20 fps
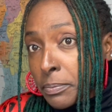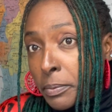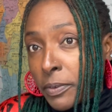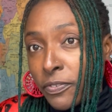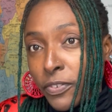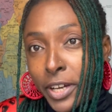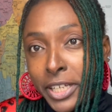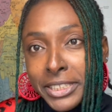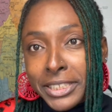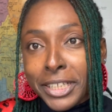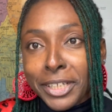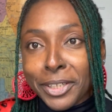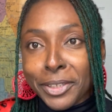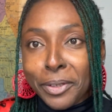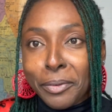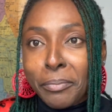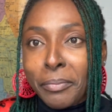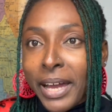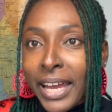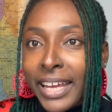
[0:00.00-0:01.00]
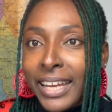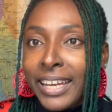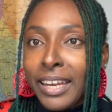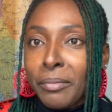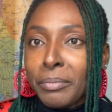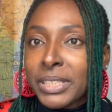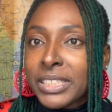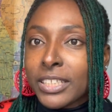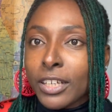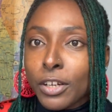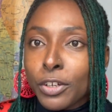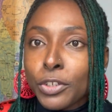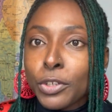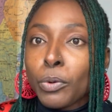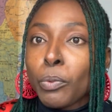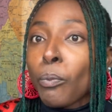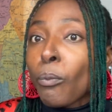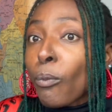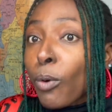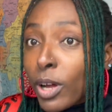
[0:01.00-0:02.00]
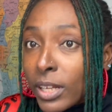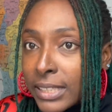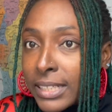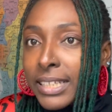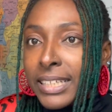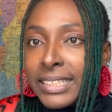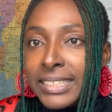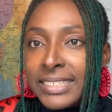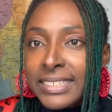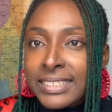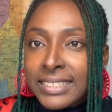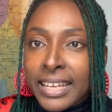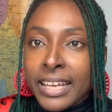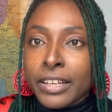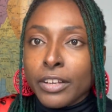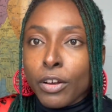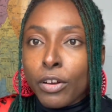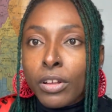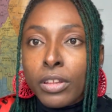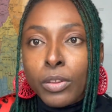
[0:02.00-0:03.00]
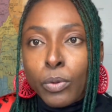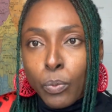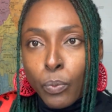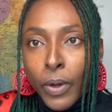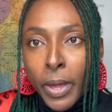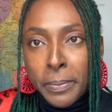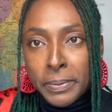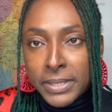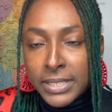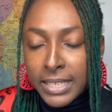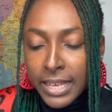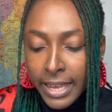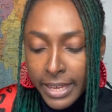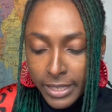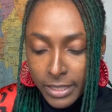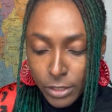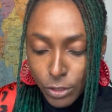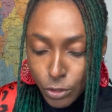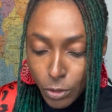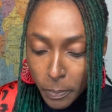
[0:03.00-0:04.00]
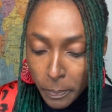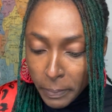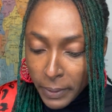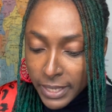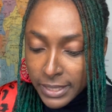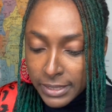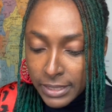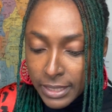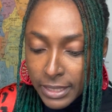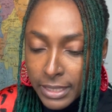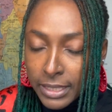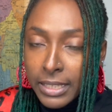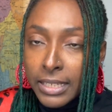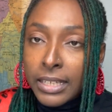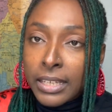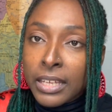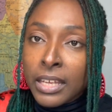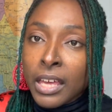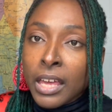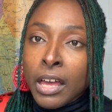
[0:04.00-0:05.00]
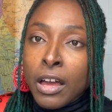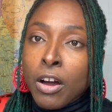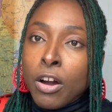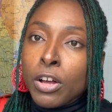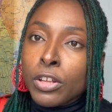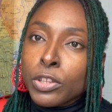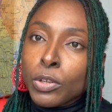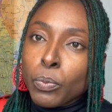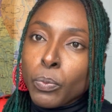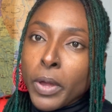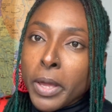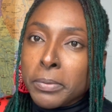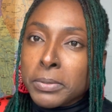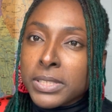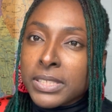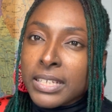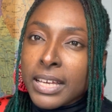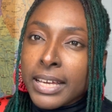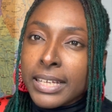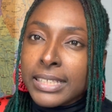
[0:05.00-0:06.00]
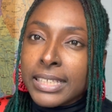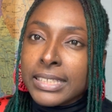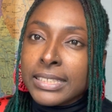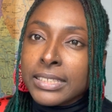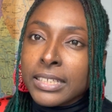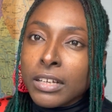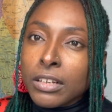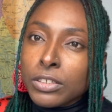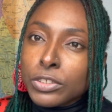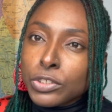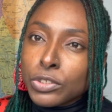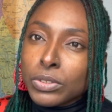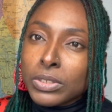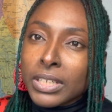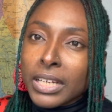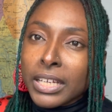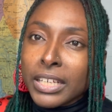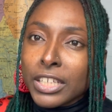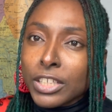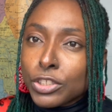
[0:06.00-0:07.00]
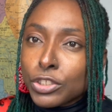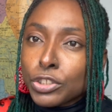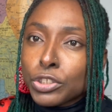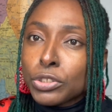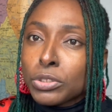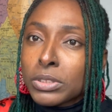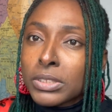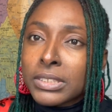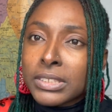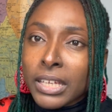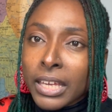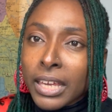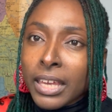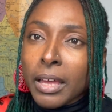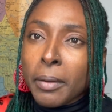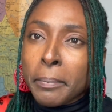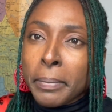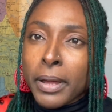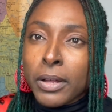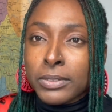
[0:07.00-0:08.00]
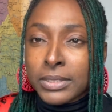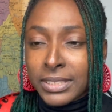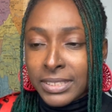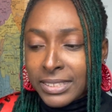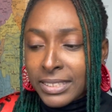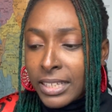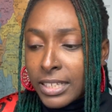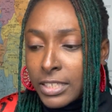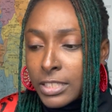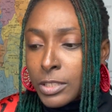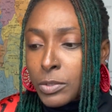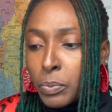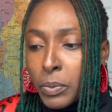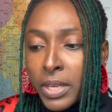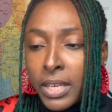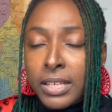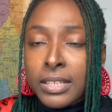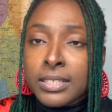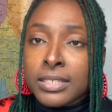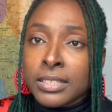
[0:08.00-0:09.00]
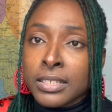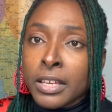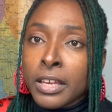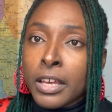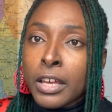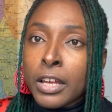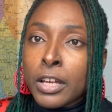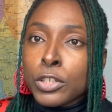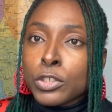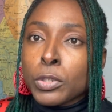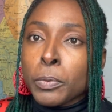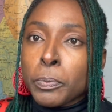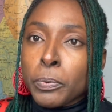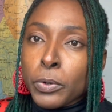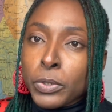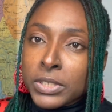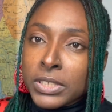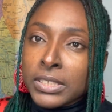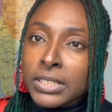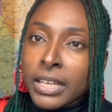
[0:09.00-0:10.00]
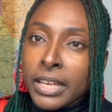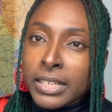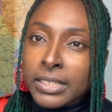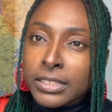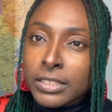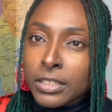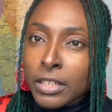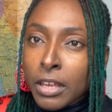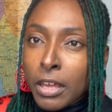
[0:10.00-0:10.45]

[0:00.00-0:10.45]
before I tell you mine, let me tell you what is said on the website. So basically, on the website, it tells you that it should take about 6 weeks to process